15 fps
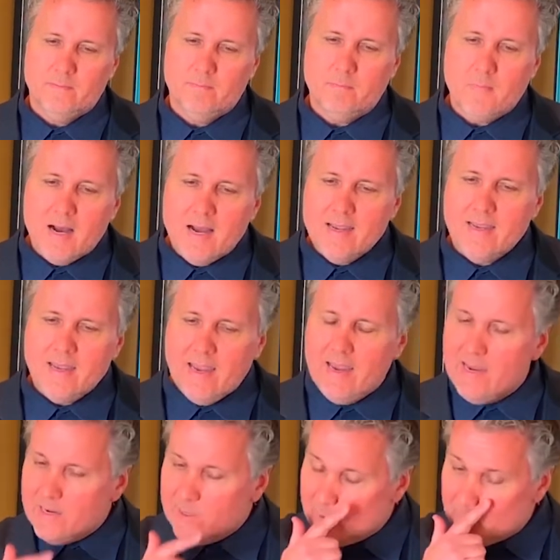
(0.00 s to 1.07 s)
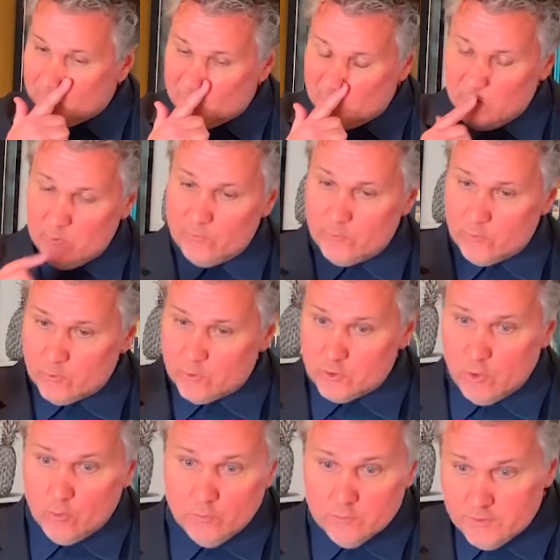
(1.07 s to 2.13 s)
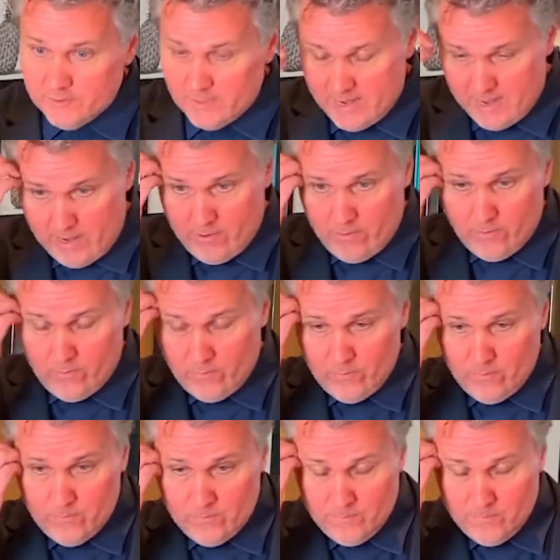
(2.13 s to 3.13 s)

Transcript: my anger over golden hair